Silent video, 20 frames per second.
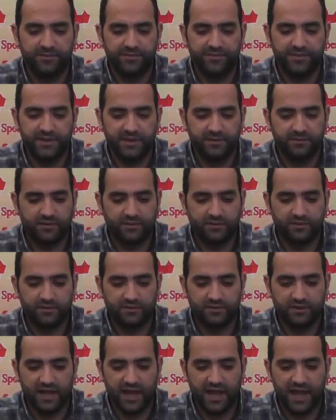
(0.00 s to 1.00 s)
people
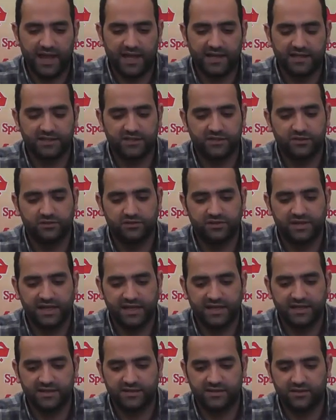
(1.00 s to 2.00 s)
had two
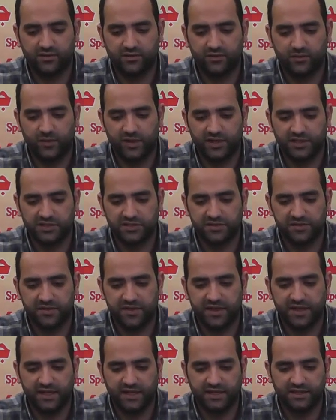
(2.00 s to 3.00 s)
days on which
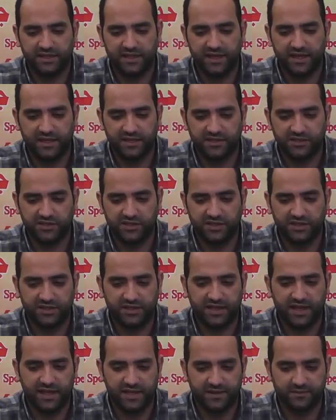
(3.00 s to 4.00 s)
they engaged in
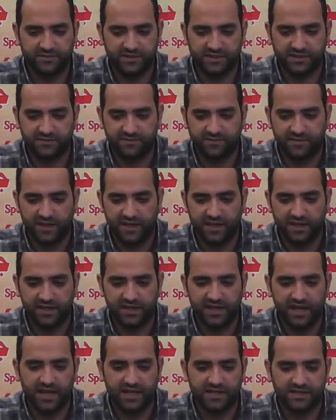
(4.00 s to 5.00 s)
games.
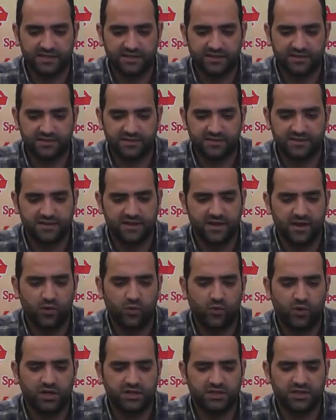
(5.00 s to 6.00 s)
He asked,
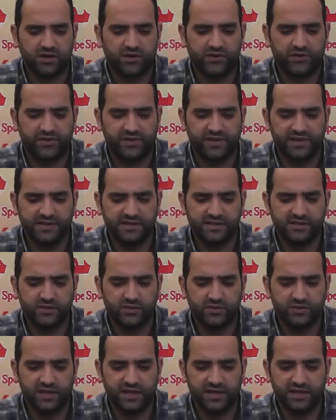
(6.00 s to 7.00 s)
What are these
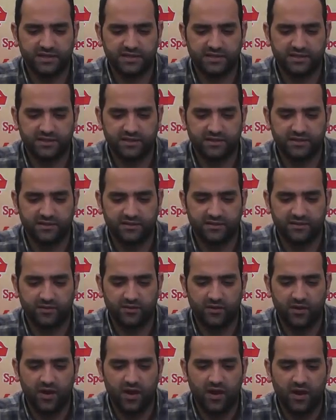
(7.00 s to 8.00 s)
two days?
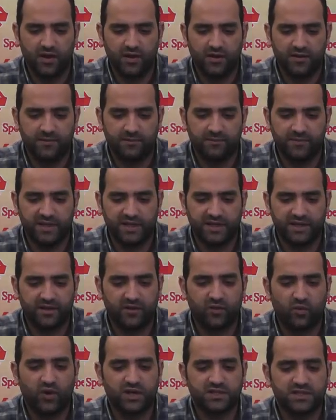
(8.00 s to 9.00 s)
meaning
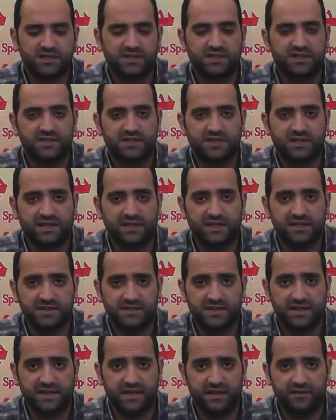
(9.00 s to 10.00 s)
what's the
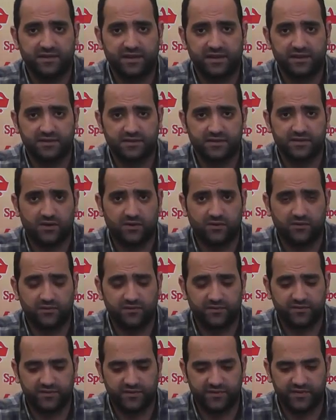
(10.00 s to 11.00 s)
significance of
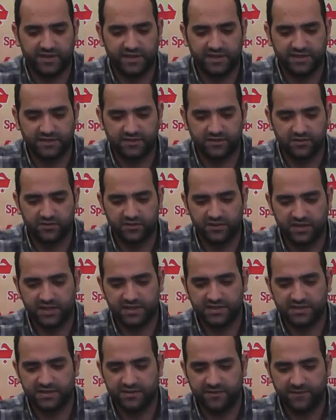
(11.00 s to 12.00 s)
these two
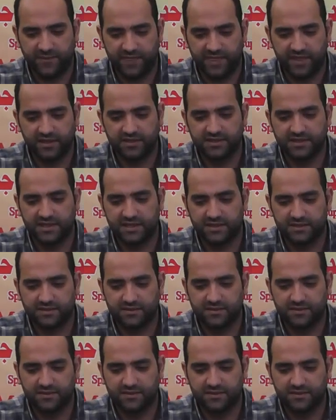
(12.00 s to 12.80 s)
days they said